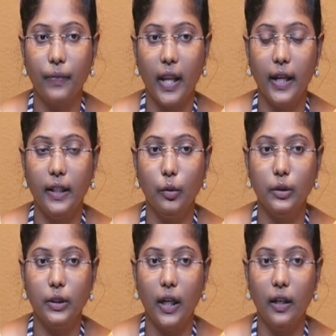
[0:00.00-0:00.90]
and
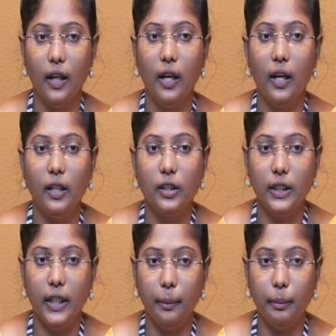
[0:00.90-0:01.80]
those are
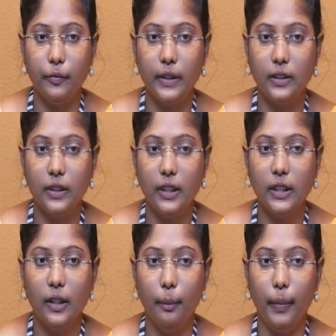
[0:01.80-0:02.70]
depth first search,
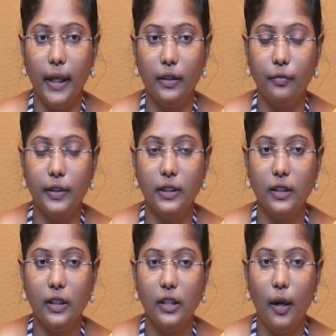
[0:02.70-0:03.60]
breadth first
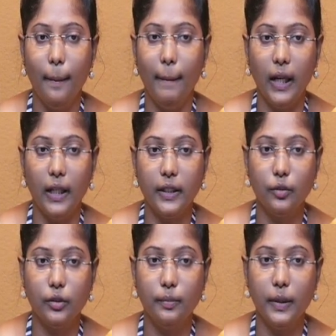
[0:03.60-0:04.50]
search,
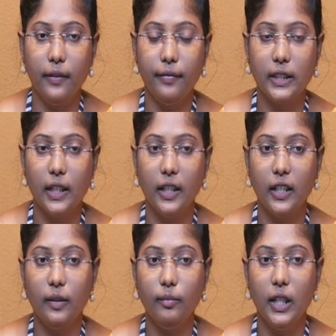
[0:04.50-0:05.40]
multi-source BFS
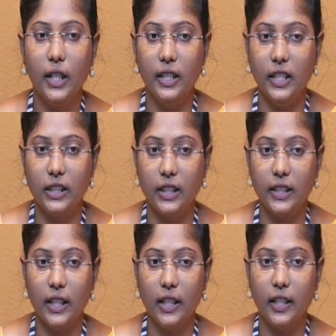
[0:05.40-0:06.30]
algorithm,
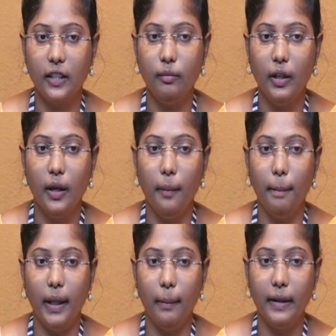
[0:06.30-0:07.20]
disk-trace algorithm,
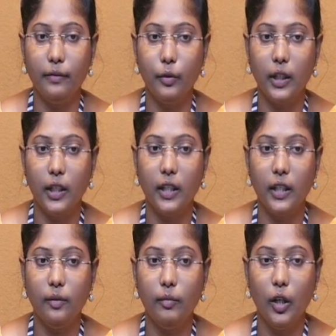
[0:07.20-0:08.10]
Bellman-Ford
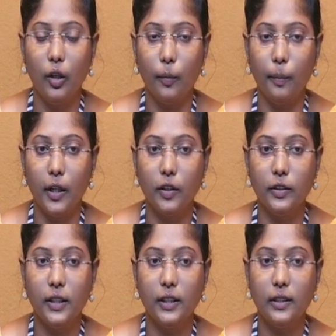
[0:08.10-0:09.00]
algorithm,
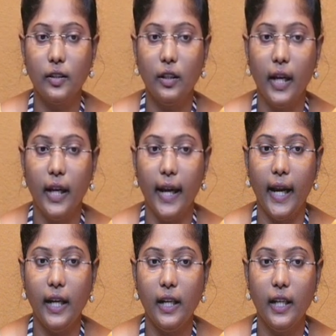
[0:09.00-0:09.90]
topological sort,
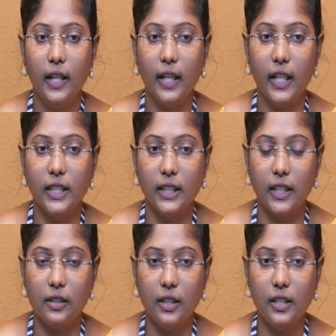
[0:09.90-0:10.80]
and
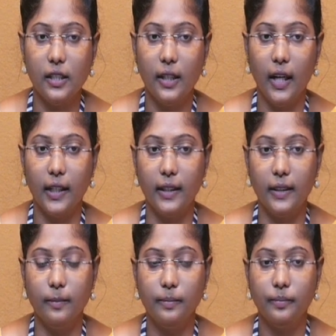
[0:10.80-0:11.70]
A-star search algorithm.